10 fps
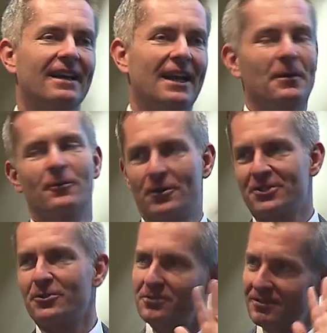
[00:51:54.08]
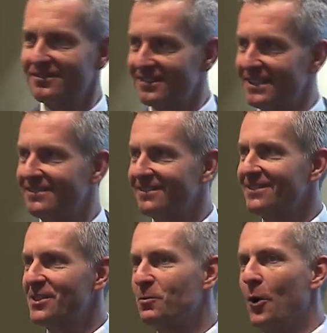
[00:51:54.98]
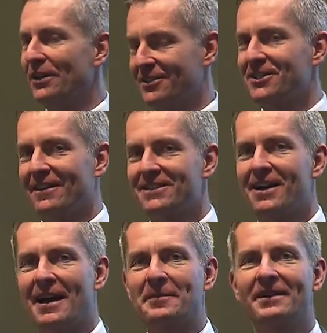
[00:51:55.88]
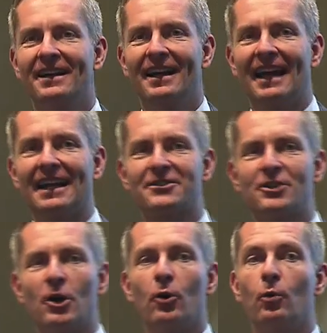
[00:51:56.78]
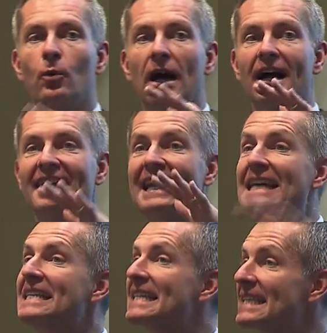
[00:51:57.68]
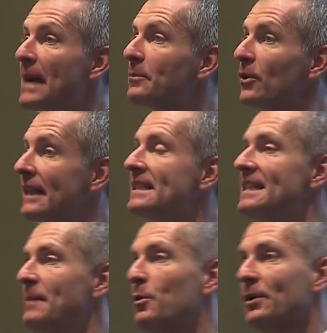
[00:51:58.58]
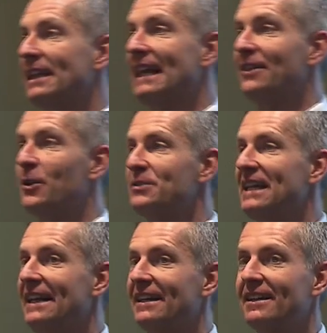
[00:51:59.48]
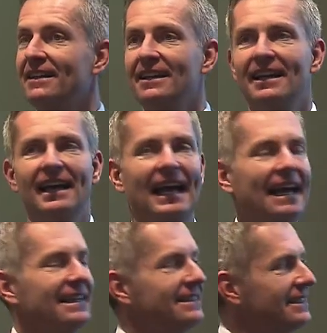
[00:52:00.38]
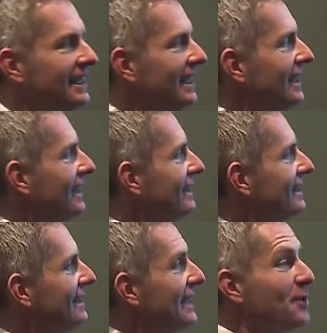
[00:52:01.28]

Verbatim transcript: Anyway, of course, she, she, she wrote it and she got the time. And so uh, in December, in December, we're going to get those data. And uh, yeah,